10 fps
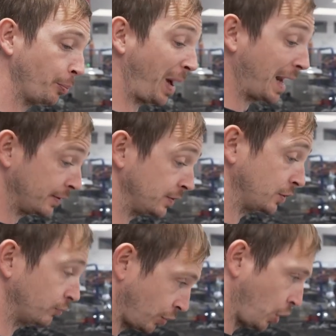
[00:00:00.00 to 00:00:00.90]
balance
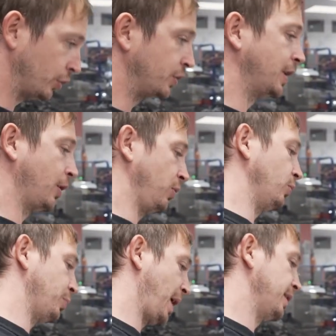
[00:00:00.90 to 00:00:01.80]
a rod and how we
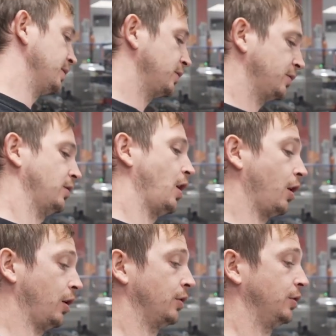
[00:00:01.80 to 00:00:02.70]
would balance
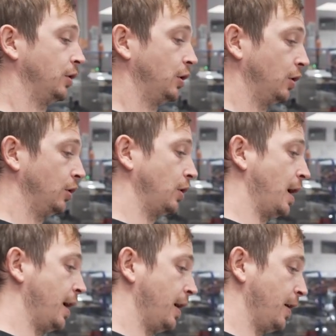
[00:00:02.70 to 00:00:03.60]
our
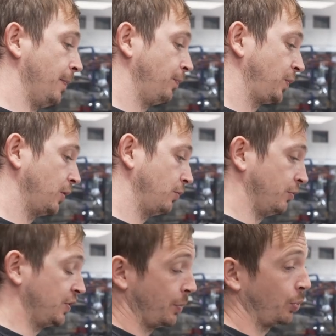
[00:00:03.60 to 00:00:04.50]

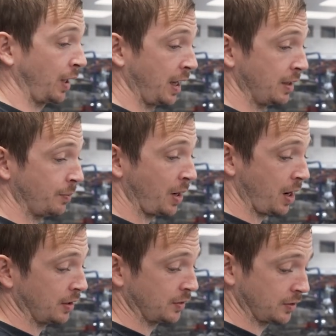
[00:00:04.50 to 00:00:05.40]
reciprocating
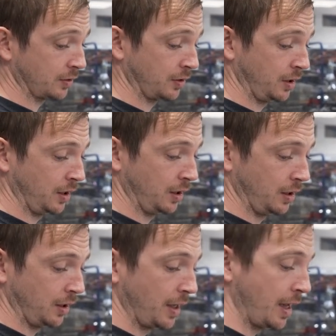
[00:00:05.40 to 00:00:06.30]
parts.
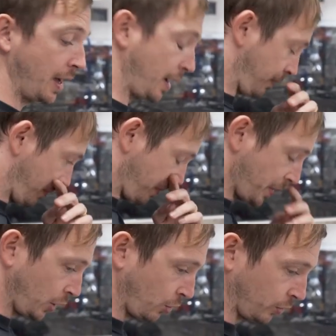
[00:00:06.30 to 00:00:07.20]

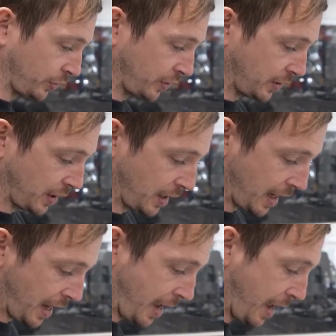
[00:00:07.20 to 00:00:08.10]
But of course,
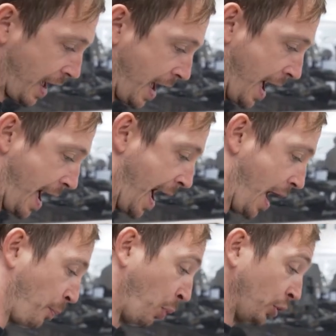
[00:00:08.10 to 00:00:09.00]

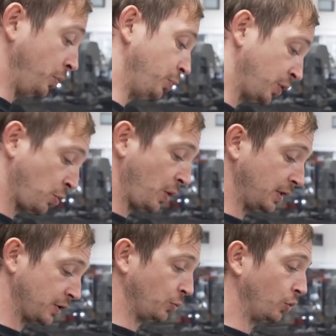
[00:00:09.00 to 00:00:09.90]
at a point between
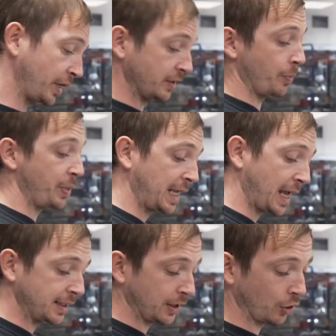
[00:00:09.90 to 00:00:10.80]
the small end and the big
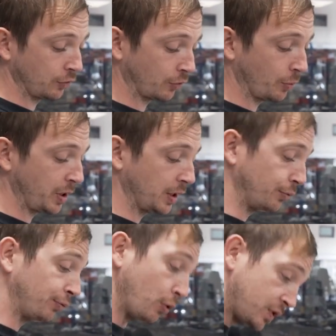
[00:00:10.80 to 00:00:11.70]
end, it goes from being
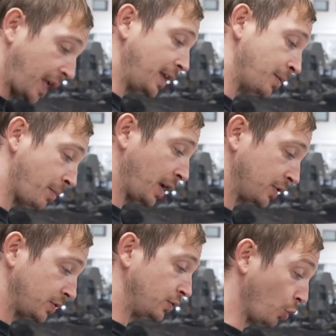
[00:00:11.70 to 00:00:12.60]
a rotating
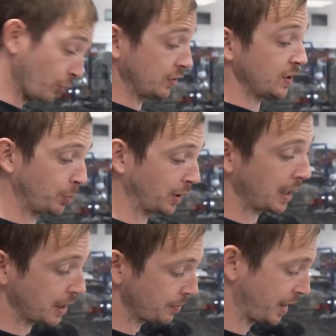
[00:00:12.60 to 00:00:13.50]
mass to a
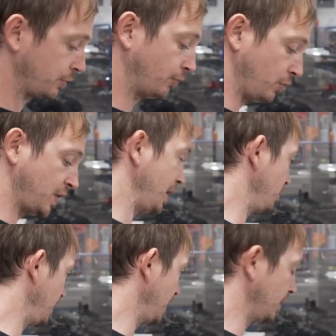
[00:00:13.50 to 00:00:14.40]
reciprocating mass.
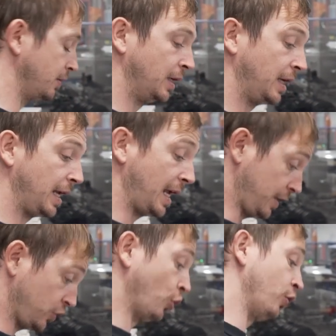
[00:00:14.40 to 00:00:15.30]
Rotate being
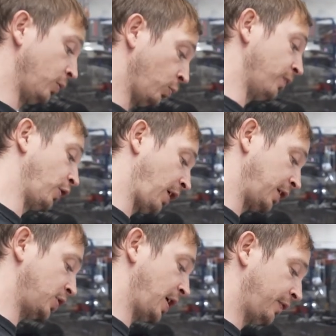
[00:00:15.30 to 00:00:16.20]
it's turning with the
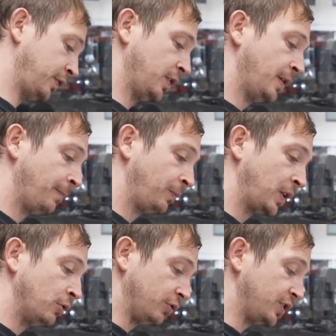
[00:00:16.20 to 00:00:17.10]
crankshaft,
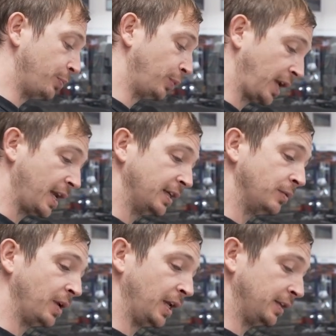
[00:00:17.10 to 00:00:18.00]
reciprocating
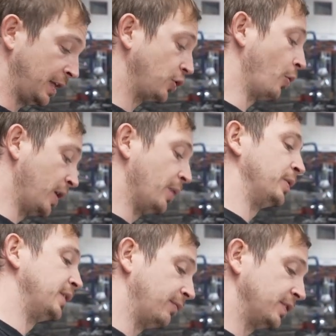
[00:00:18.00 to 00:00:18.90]
meaning it's going up
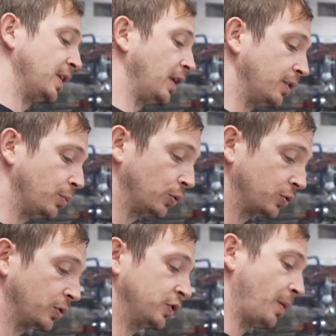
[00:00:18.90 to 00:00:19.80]
and down the cylinder bore.
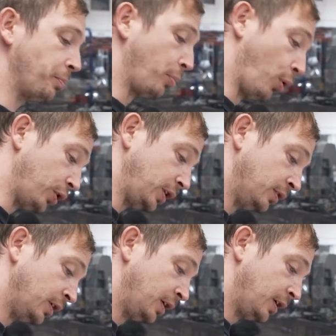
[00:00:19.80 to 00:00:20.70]
So at some point
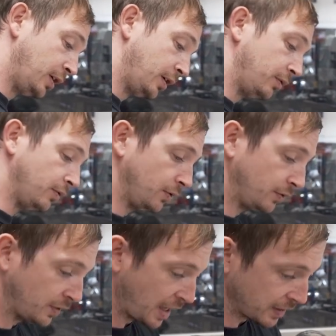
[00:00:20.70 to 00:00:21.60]

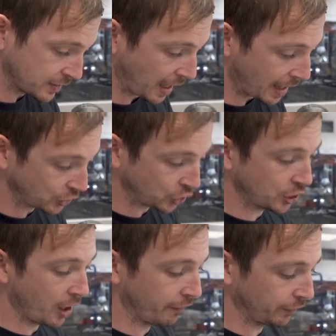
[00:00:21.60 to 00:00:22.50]
there's that
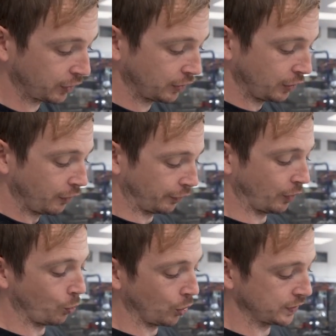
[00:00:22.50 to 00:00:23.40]
shift
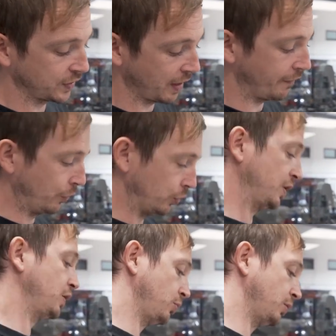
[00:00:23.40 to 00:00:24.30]
from one set of
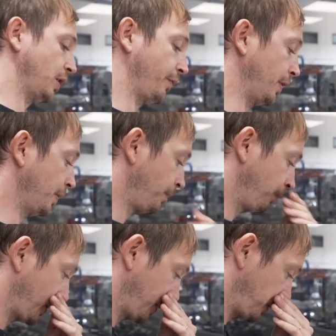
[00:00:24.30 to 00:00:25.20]
forces to another.
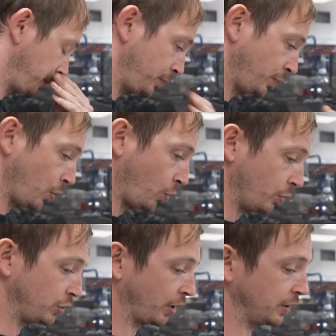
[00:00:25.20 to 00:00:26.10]
But what
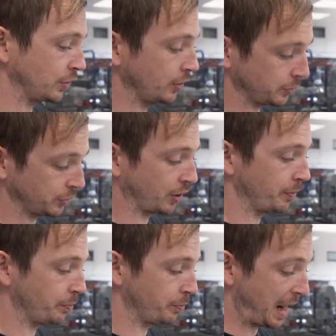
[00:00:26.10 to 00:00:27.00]
we try and do is we try
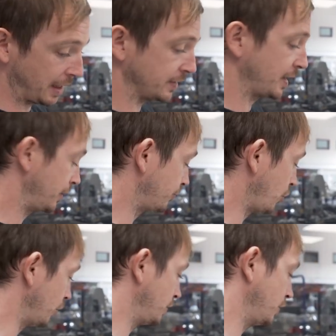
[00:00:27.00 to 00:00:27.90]
and balance out the
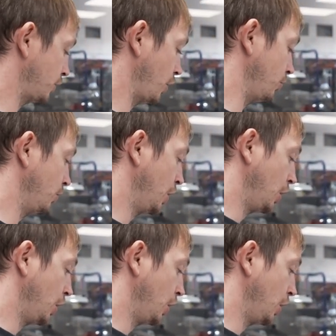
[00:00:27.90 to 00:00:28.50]
rods. So